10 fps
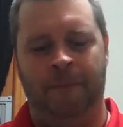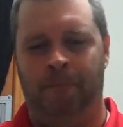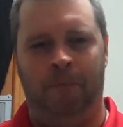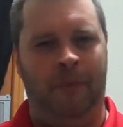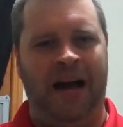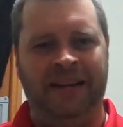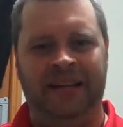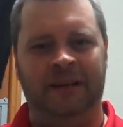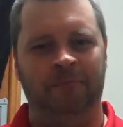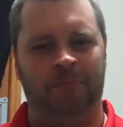
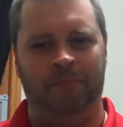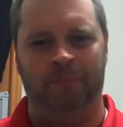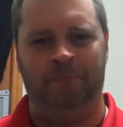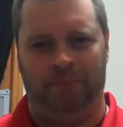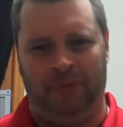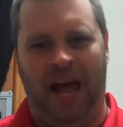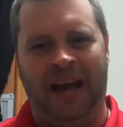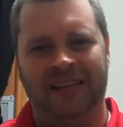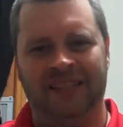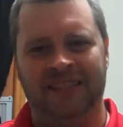mining
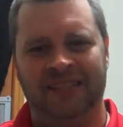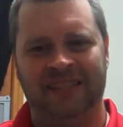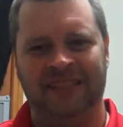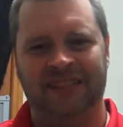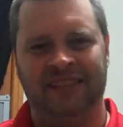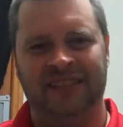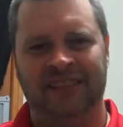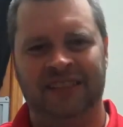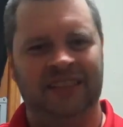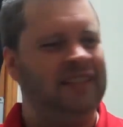blocks
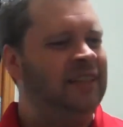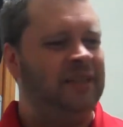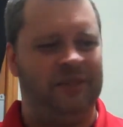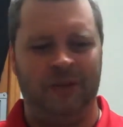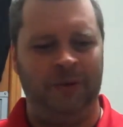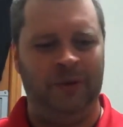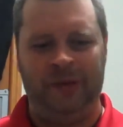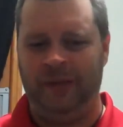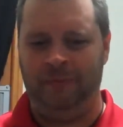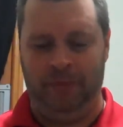so you
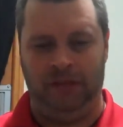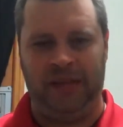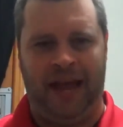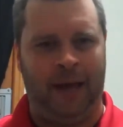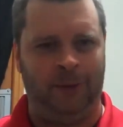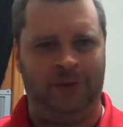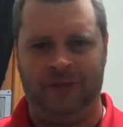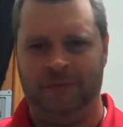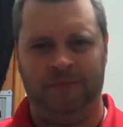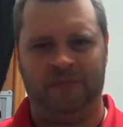can build a
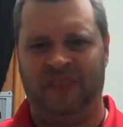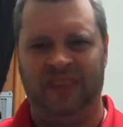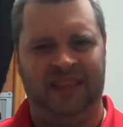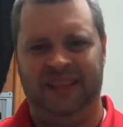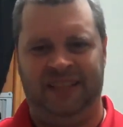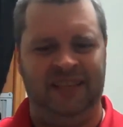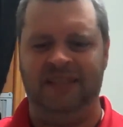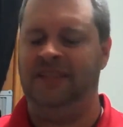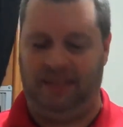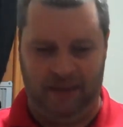house?
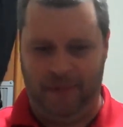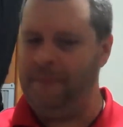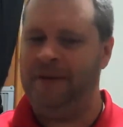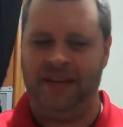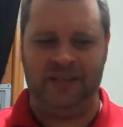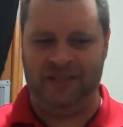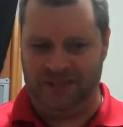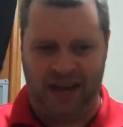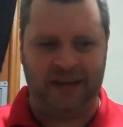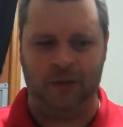It's, in my opinion,
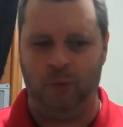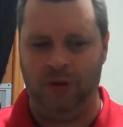just not going to